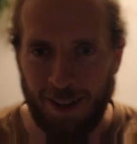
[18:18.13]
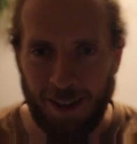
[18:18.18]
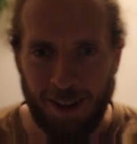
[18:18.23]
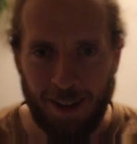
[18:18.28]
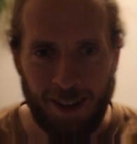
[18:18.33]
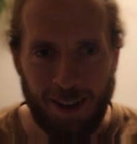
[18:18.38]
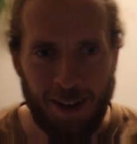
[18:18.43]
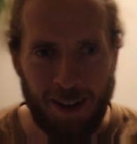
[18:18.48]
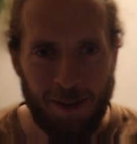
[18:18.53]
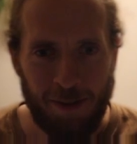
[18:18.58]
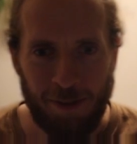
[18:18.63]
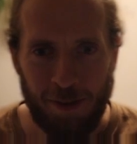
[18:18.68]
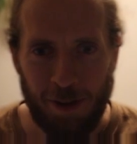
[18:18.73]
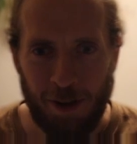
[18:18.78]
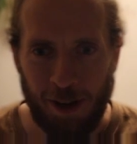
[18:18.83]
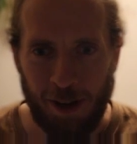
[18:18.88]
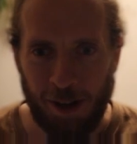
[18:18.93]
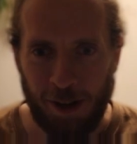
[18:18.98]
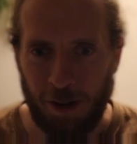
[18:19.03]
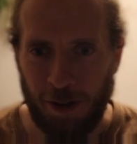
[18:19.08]
If
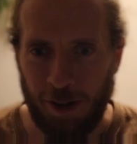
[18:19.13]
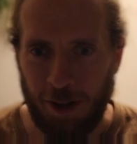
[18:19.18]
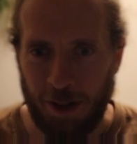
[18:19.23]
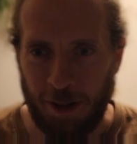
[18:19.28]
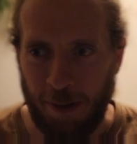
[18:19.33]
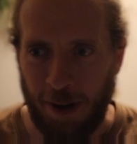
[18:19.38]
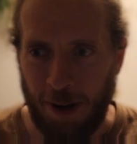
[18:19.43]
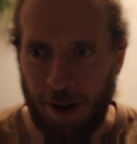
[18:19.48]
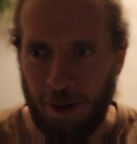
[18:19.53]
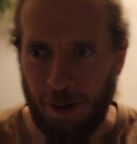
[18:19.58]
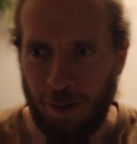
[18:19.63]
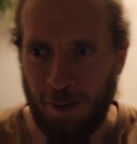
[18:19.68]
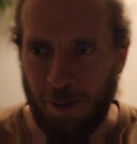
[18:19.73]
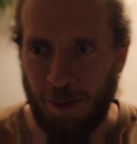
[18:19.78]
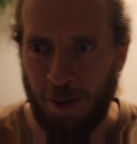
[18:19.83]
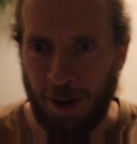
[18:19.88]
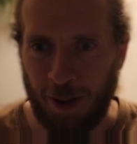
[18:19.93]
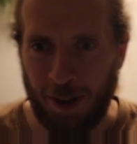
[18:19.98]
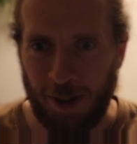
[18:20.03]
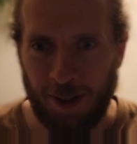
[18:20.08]
you are curious about
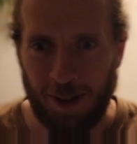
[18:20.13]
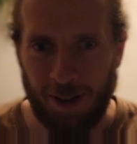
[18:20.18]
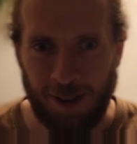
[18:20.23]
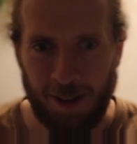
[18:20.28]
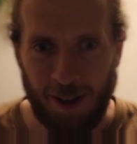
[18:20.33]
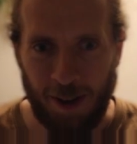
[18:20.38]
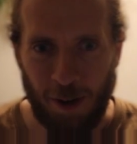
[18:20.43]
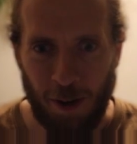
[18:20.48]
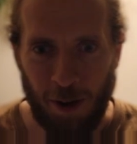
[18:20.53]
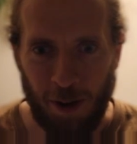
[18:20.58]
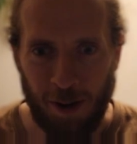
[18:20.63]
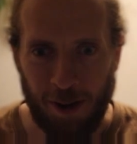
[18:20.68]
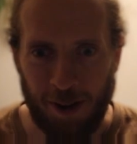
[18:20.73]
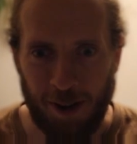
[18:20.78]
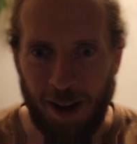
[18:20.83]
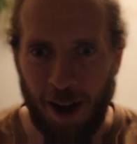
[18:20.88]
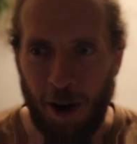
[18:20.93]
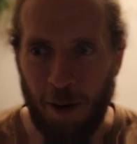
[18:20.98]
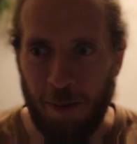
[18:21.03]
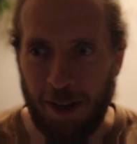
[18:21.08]
what or
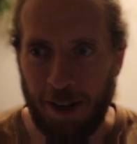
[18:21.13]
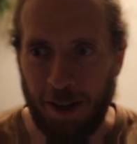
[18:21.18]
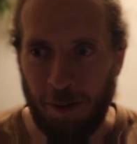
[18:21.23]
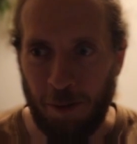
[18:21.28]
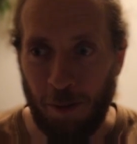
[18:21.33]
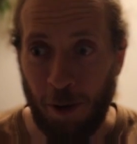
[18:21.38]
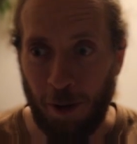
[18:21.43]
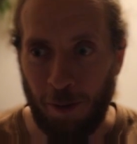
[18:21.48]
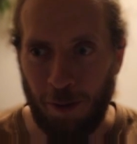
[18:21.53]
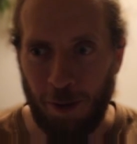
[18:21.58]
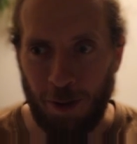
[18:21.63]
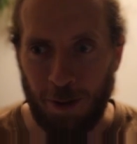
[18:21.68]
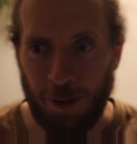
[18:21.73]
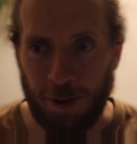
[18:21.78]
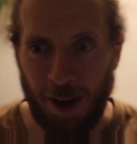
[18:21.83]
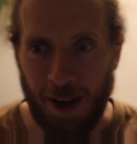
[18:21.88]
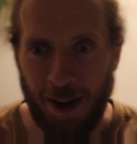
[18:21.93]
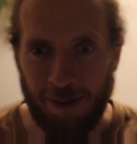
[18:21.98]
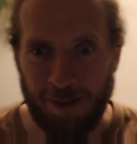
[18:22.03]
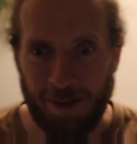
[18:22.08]
how many workflows
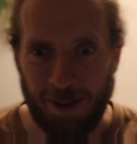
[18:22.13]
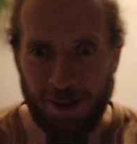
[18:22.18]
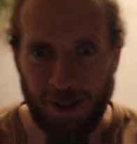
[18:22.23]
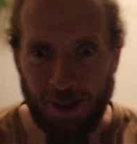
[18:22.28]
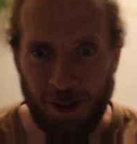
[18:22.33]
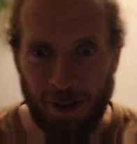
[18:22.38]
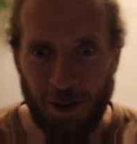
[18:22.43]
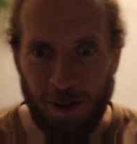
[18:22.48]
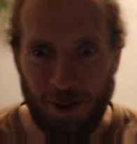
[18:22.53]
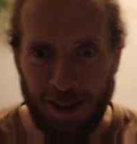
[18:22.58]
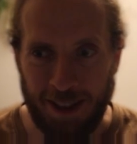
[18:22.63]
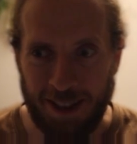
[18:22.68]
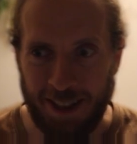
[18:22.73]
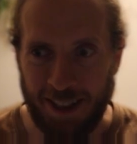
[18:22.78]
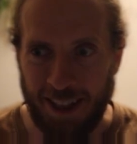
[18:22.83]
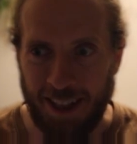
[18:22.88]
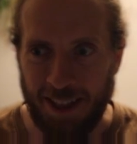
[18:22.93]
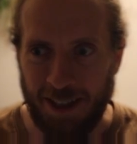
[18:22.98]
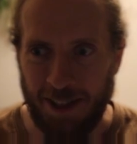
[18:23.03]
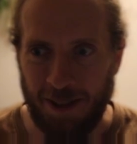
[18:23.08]
you have currently
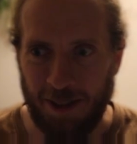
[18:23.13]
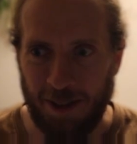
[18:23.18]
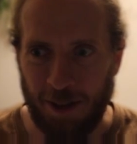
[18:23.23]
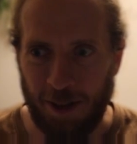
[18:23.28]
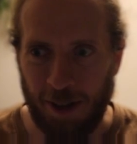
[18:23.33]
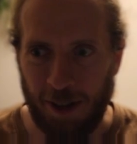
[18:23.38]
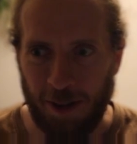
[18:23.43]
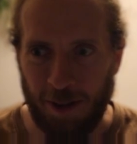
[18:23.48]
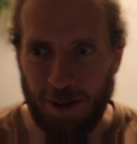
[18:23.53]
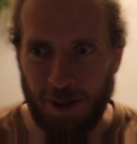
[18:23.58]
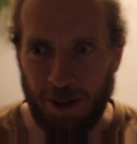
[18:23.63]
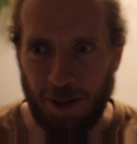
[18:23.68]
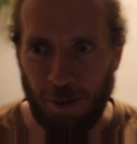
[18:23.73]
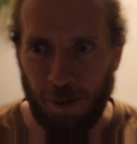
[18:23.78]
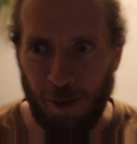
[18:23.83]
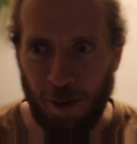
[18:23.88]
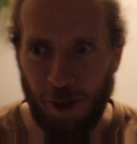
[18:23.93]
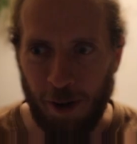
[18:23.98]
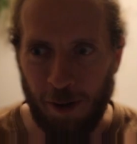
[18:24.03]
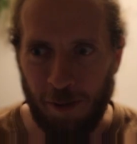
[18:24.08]
scheduled, you can go to the
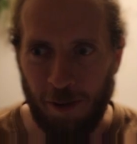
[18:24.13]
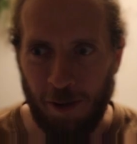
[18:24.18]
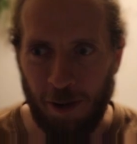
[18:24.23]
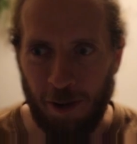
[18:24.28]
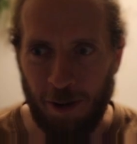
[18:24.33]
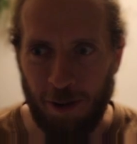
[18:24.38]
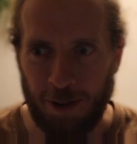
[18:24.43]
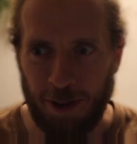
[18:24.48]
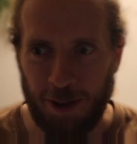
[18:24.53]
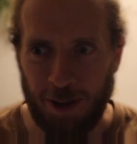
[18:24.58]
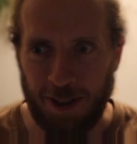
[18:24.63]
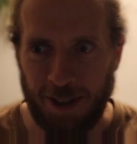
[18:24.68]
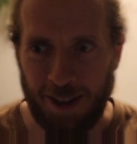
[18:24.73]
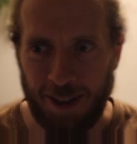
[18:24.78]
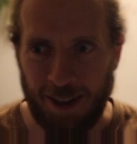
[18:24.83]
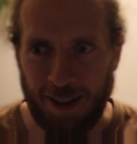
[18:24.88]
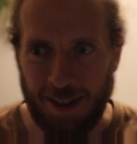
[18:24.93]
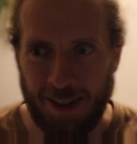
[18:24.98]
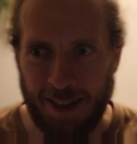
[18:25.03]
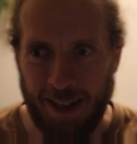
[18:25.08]
workflows
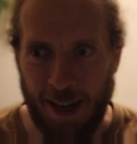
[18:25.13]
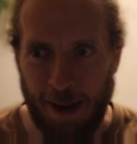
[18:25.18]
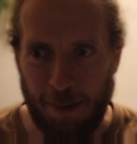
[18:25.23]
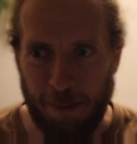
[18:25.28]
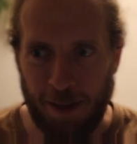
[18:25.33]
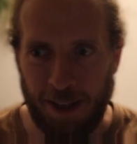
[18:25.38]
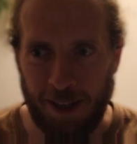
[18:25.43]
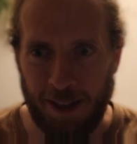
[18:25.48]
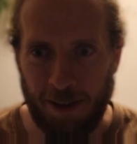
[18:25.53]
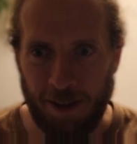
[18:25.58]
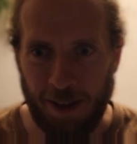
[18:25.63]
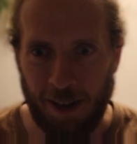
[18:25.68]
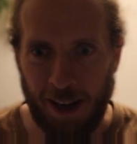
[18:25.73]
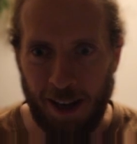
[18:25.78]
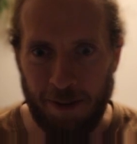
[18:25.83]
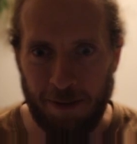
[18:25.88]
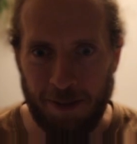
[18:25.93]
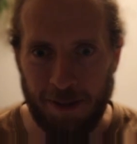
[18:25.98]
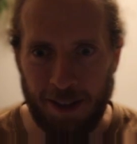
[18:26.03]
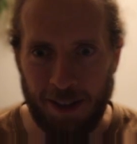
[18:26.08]
tab here on the
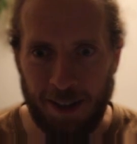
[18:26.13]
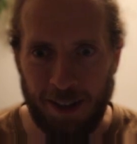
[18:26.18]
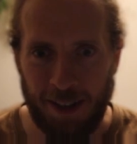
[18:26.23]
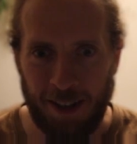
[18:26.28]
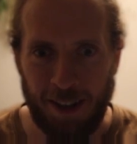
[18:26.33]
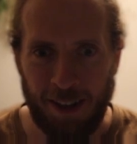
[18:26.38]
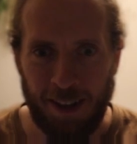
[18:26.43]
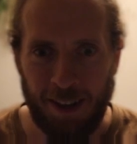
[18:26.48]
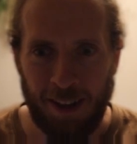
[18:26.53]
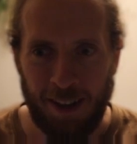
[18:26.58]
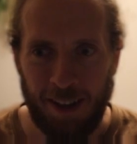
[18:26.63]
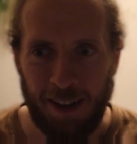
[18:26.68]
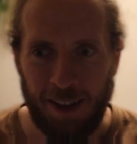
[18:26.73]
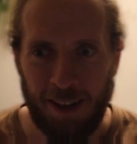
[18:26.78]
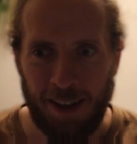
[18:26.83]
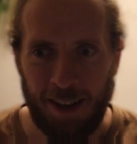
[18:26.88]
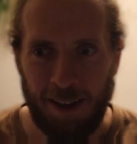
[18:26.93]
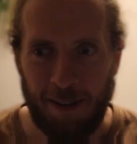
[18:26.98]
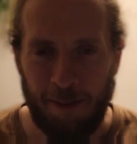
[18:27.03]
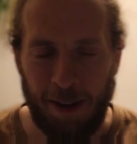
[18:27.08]
left,
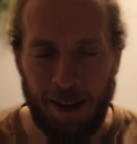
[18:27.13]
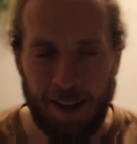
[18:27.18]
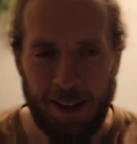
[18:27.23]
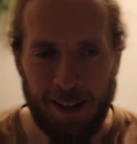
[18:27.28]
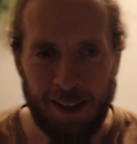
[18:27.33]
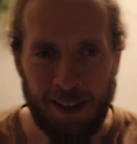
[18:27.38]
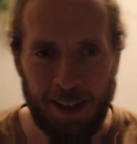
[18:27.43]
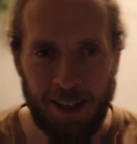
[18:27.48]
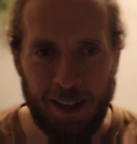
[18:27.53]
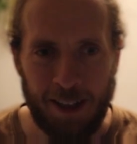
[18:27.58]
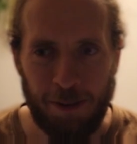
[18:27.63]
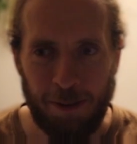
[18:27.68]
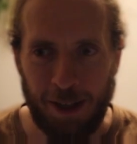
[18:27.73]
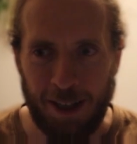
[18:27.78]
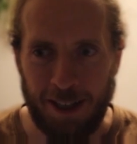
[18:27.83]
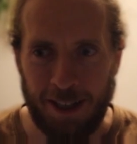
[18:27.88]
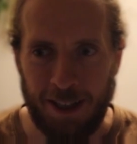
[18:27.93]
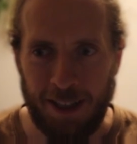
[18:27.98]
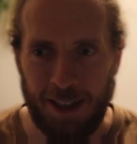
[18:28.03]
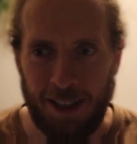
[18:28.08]
and here we
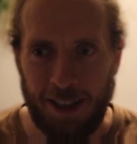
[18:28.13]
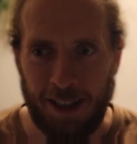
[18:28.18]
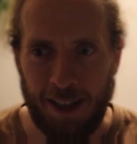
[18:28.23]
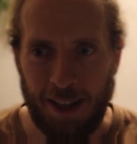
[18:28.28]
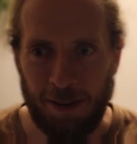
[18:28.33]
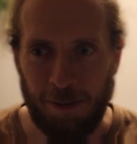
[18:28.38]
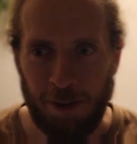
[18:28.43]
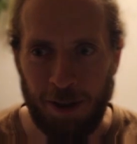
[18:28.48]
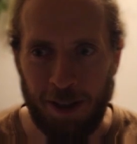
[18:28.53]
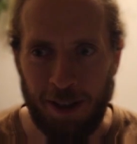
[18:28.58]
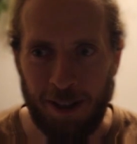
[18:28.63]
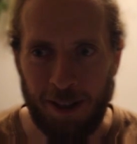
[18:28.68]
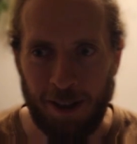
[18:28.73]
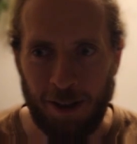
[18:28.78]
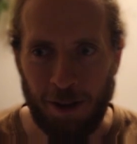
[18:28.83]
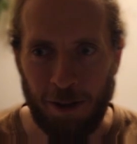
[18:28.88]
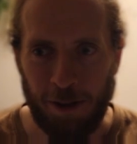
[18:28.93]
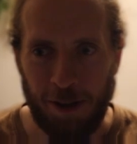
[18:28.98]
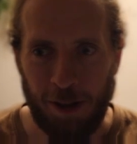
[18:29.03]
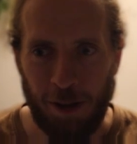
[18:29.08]
can see that we
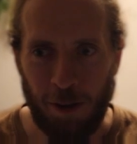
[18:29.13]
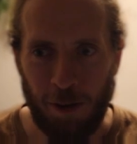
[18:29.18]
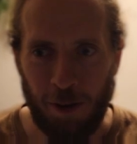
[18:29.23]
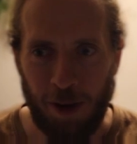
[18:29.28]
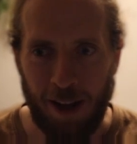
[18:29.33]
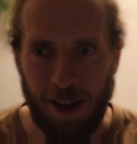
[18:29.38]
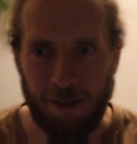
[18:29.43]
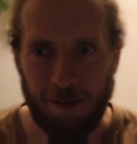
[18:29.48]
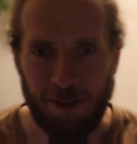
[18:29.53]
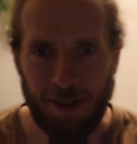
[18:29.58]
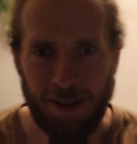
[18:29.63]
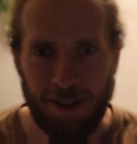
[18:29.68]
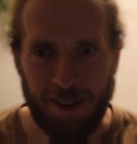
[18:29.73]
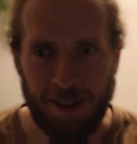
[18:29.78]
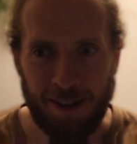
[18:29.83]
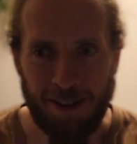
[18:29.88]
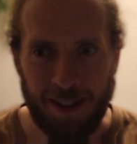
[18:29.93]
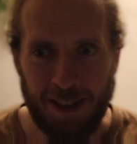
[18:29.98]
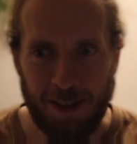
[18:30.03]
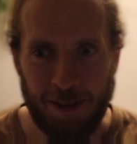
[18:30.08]
currently only have
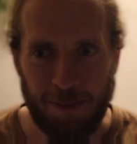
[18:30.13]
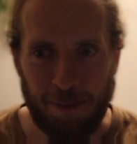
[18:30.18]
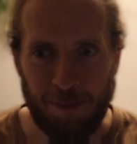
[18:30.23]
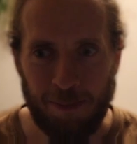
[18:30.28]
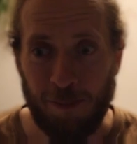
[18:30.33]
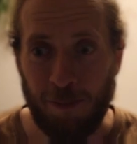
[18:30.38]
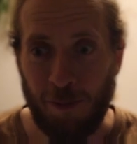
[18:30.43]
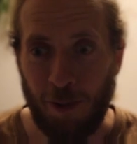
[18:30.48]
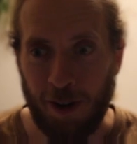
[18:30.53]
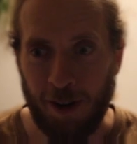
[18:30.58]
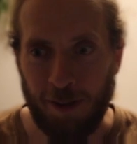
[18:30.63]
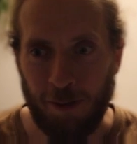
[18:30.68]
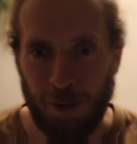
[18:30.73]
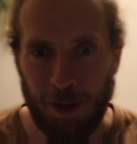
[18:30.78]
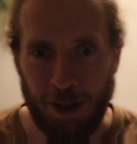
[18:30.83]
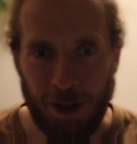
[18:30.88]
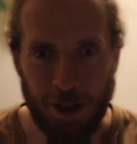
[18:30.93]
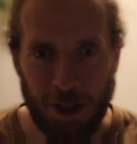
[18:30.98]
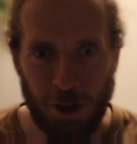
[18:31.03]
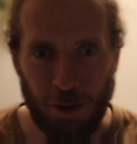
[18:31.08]
this one we
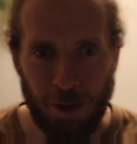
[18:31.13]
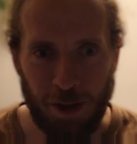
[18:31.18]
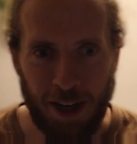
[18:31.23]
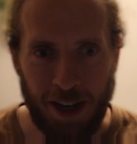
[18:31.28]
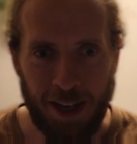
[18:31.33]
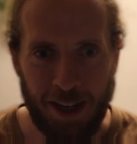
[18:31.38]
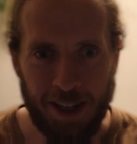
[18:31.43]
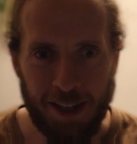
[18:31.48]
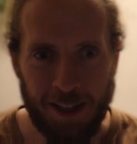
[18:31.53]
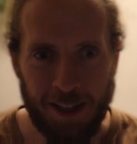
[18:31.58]
just created.